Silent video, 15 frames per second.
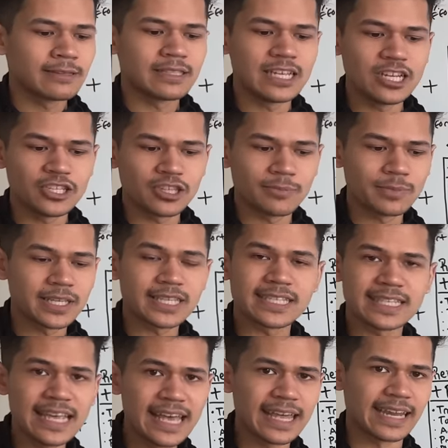teach them to
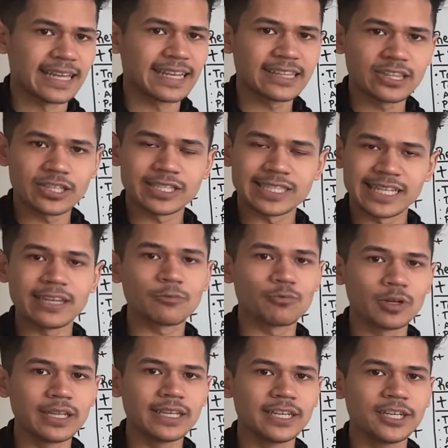sit and get the sit
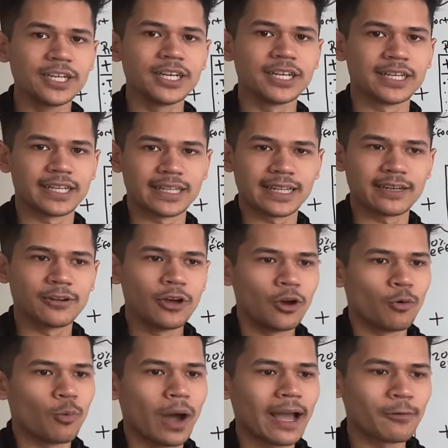really good? And then
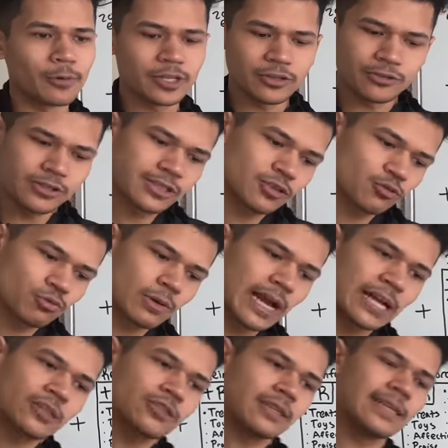why wouldn't you just
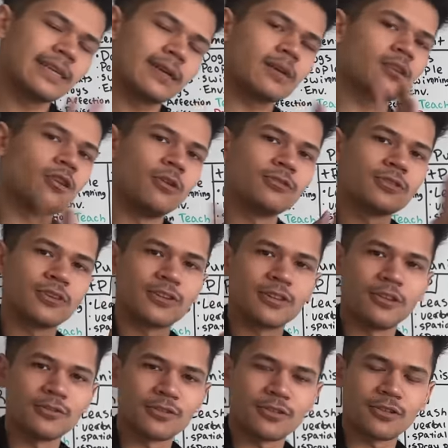gradually get closer and
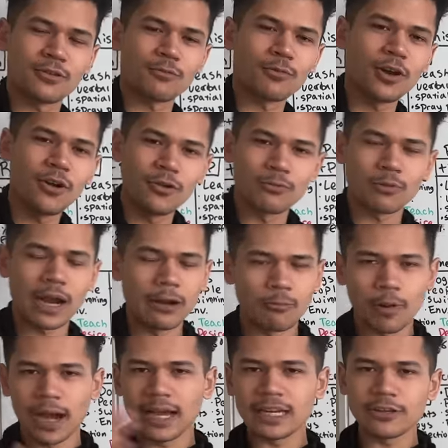closer to the road, right?
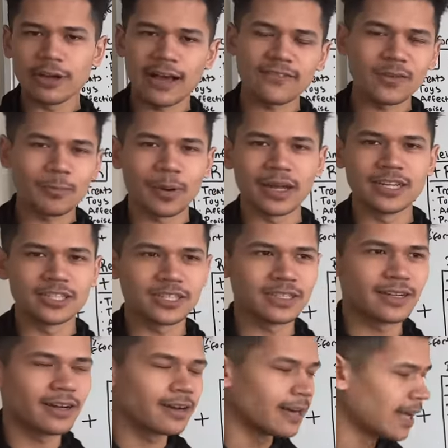Why do you have to punish the
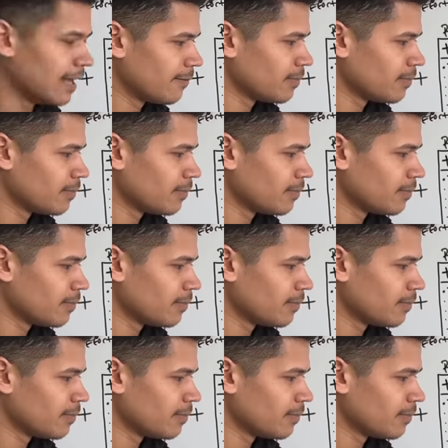dog?